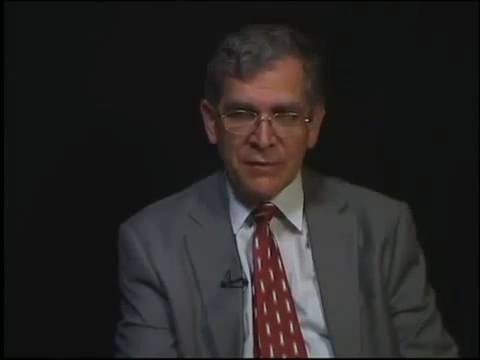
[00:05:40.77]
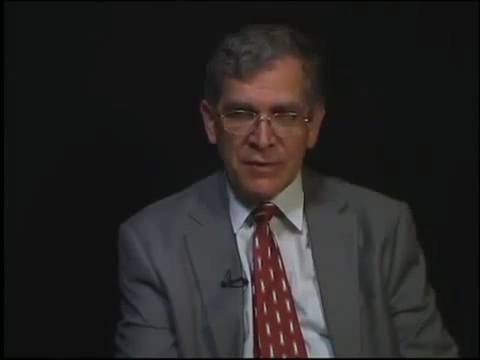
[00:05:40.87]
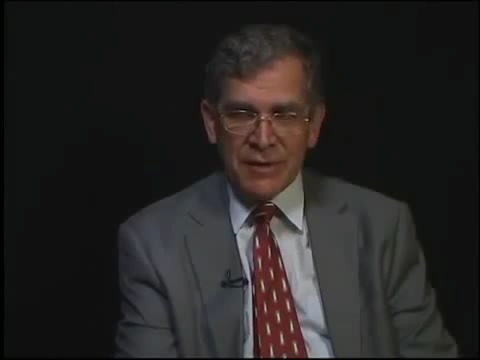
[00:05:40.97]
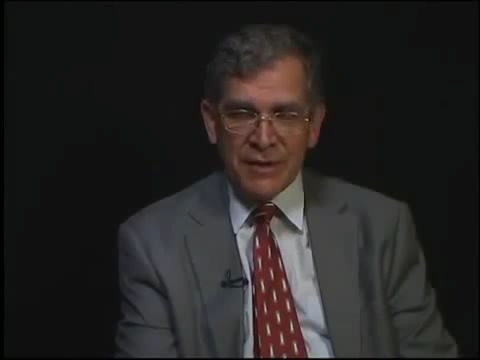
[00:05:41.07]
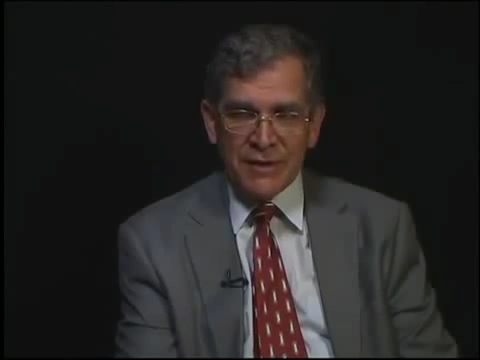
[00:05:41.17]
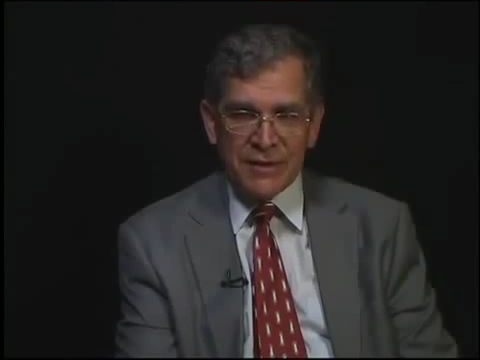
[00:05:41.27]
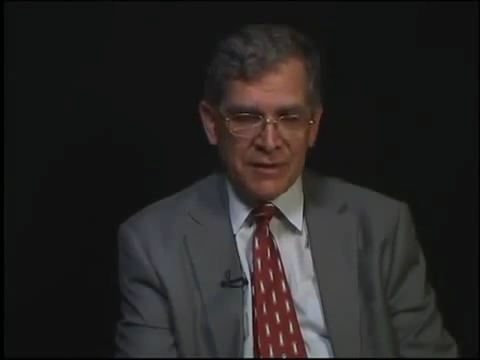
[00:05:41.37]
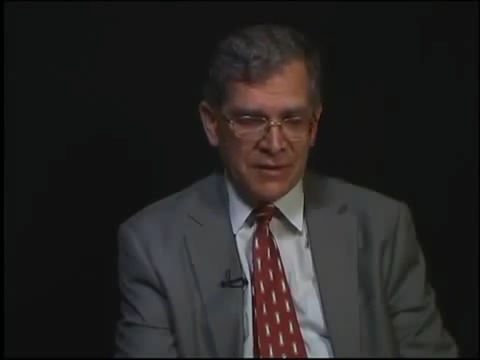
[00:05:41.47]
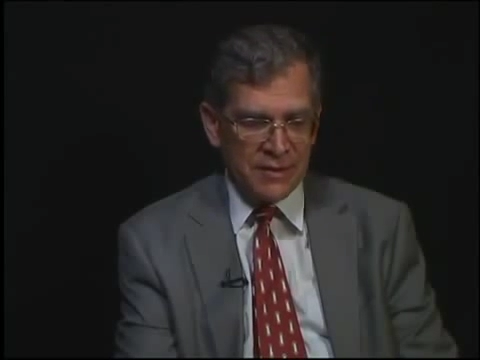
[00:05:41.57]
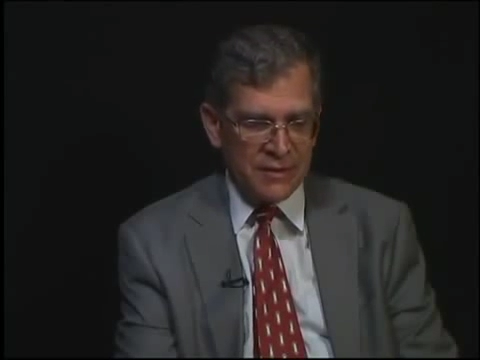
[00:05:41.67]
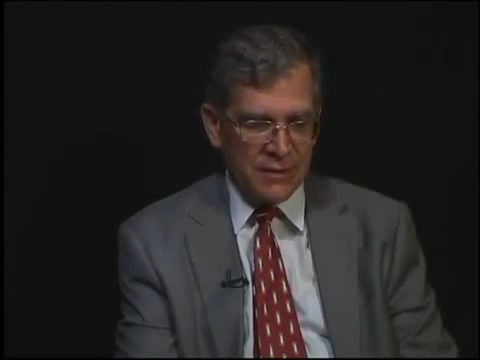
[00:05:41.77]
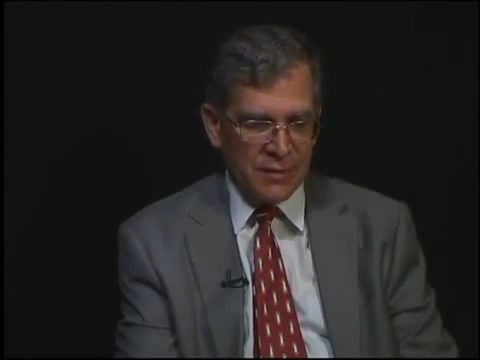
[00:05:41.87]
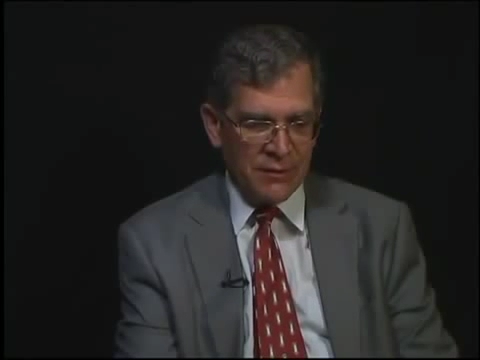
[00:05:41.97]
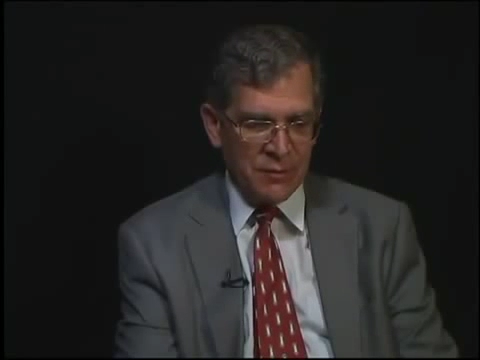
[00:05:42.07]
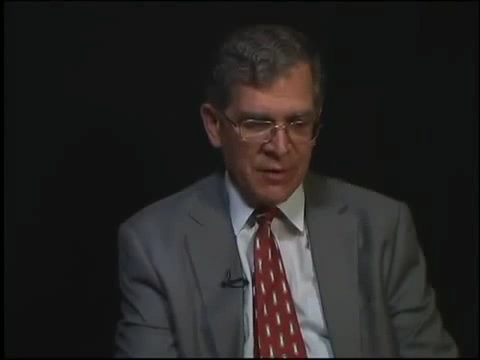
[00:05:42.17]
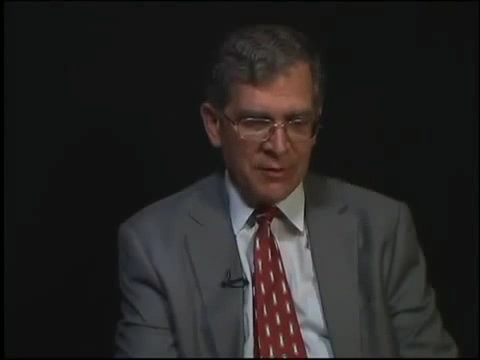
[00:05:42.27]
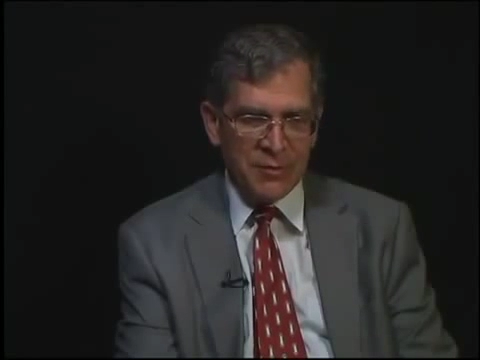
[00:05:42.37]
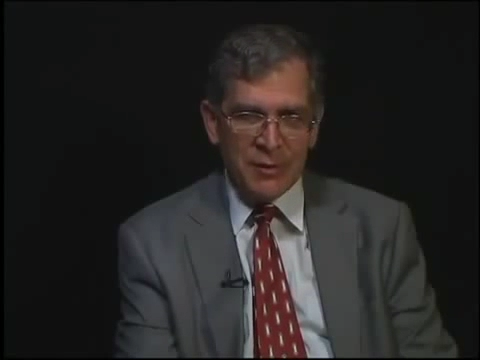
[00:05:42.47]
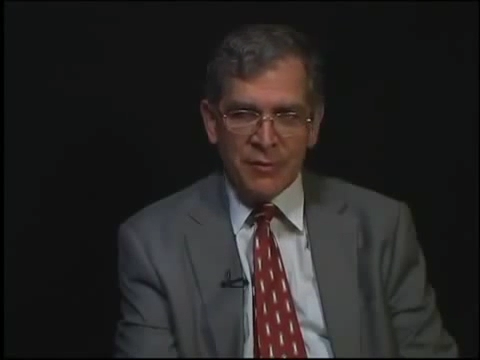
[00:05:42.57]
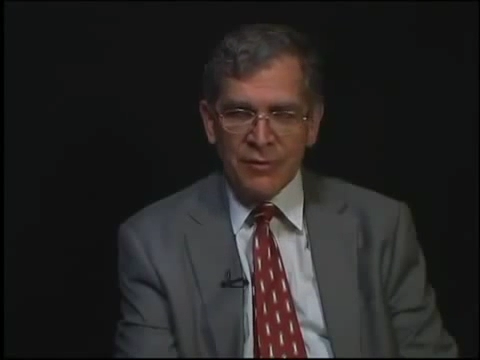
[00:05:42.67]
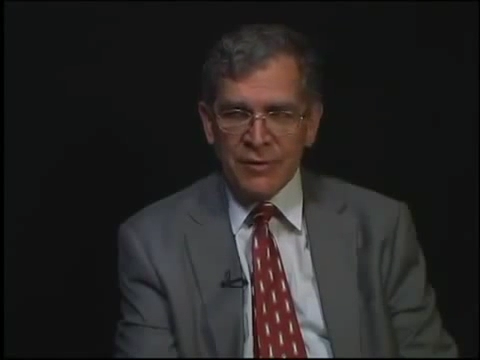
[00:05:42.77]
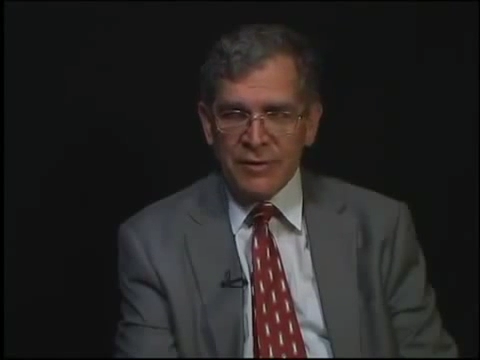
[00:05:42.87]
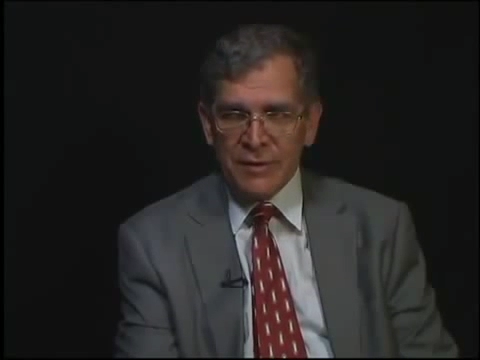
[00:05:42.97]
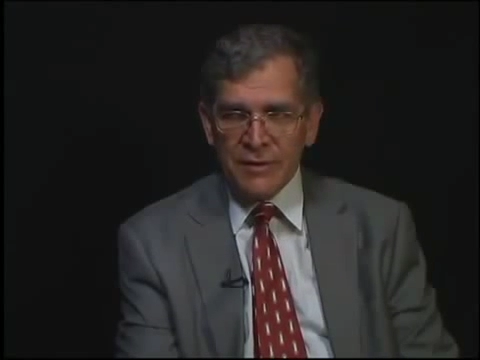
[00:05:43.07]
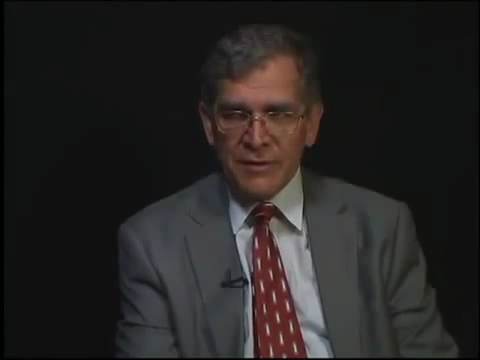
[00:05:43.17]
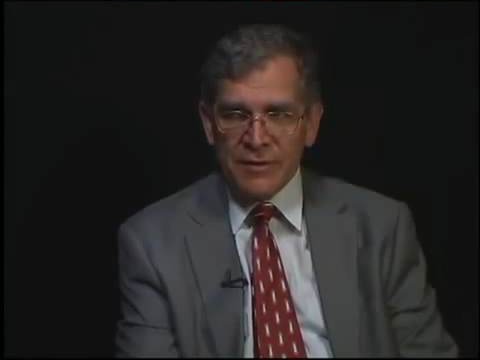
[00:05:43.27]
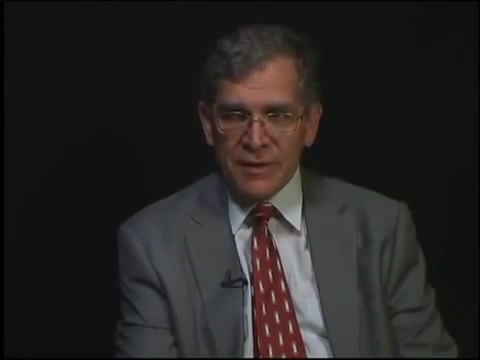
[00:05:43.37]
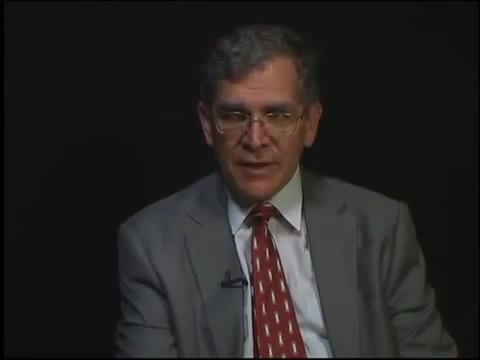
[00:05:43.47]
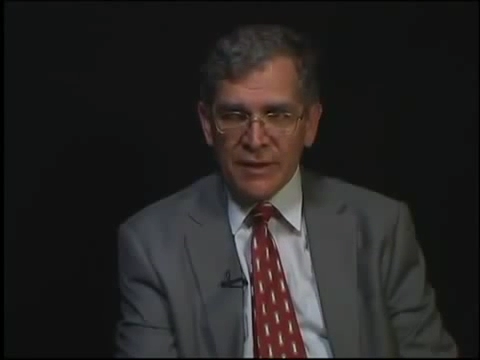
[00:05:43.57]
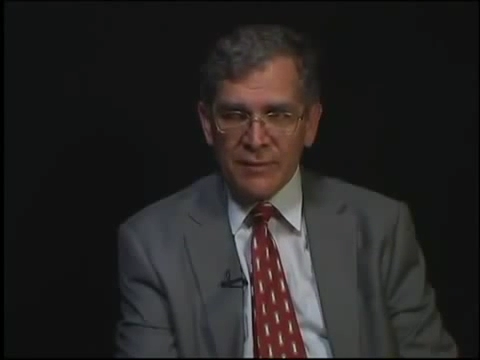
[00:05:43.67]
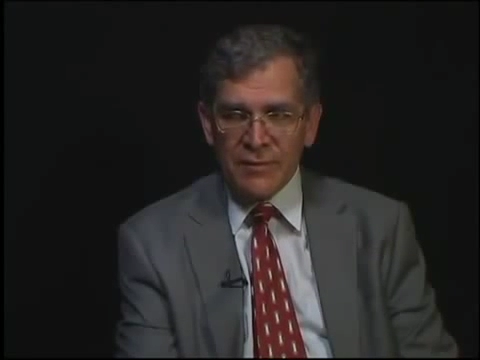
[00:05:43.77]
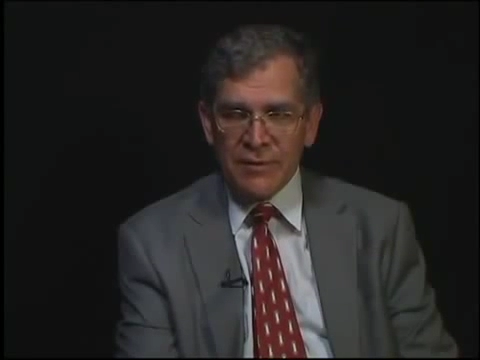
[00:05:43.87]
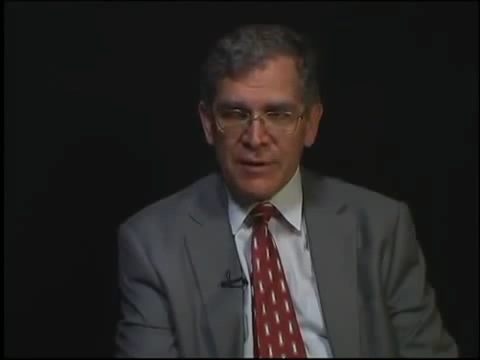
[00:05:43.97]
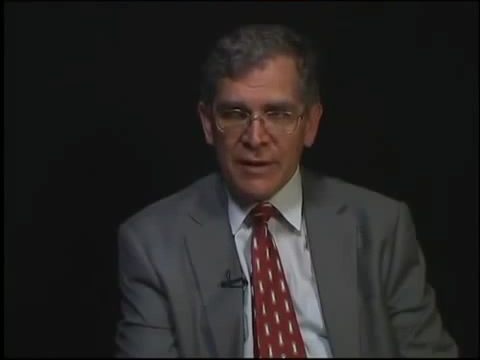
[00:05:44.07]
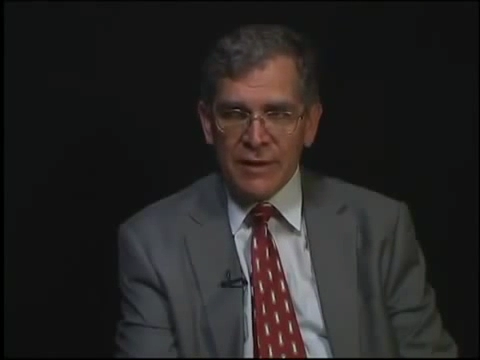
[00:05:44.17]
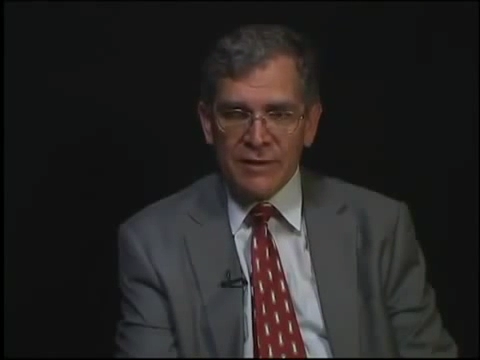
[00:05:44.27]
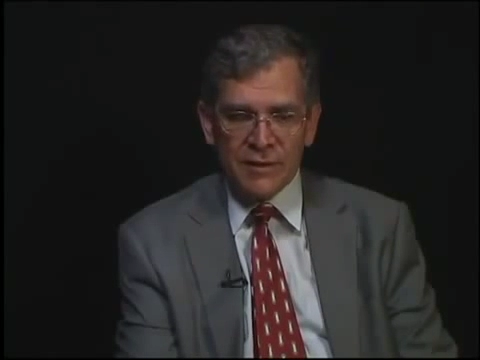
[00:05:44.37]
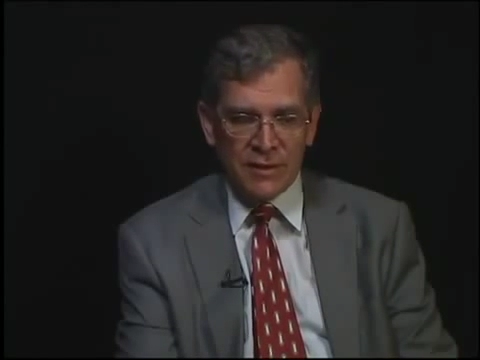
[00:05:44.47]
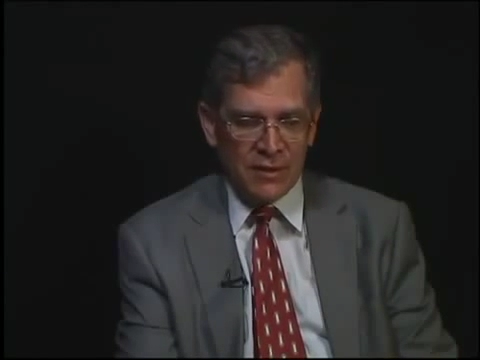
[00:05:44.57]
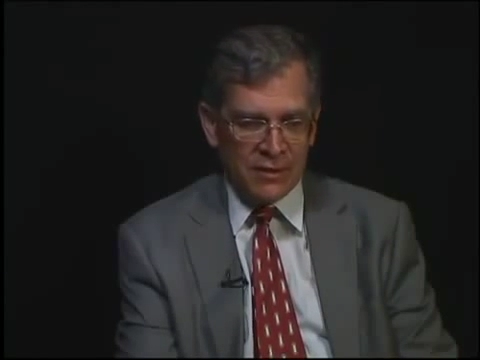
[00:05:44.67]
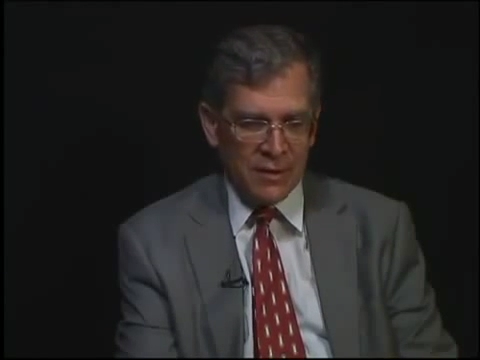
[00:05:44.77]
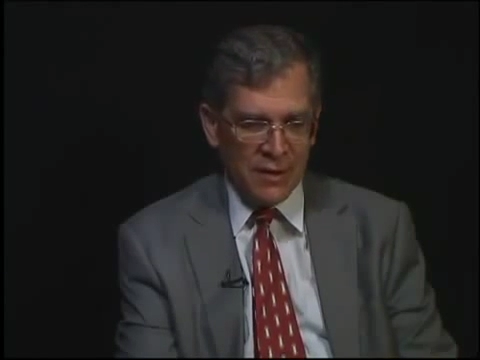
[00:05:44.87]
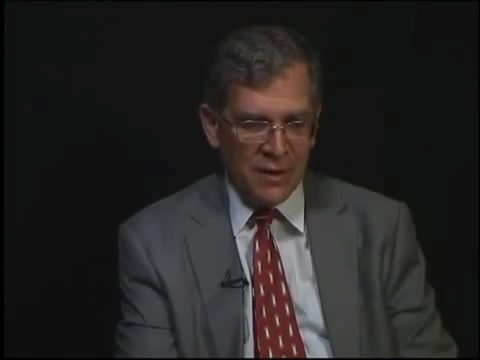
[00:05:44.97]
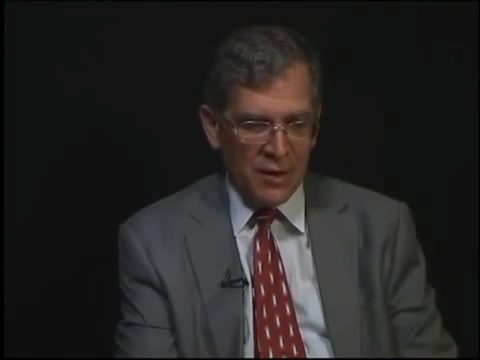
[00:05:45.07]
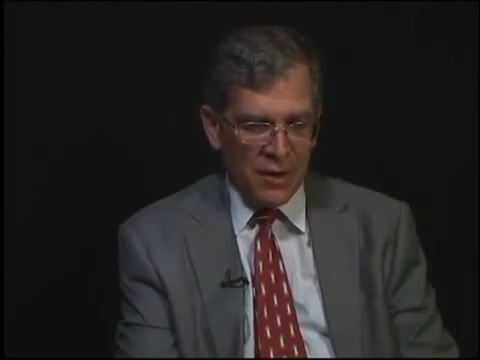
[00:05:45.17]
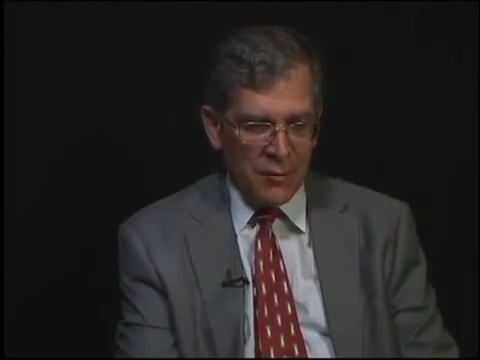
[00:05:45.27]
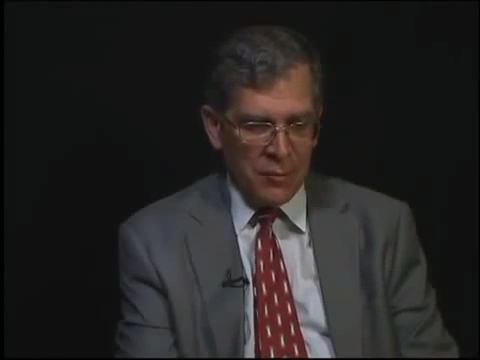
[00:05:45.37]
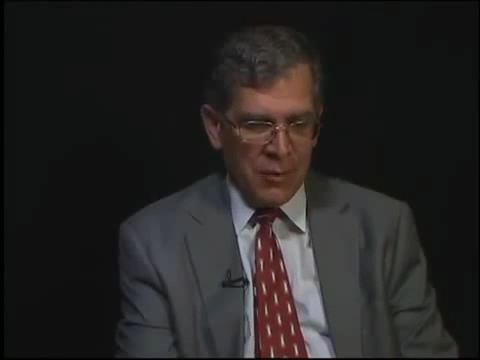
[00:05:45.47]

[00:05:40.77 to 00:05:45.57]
Now, as we get into this, I want to remind people that uh, this act was enacted on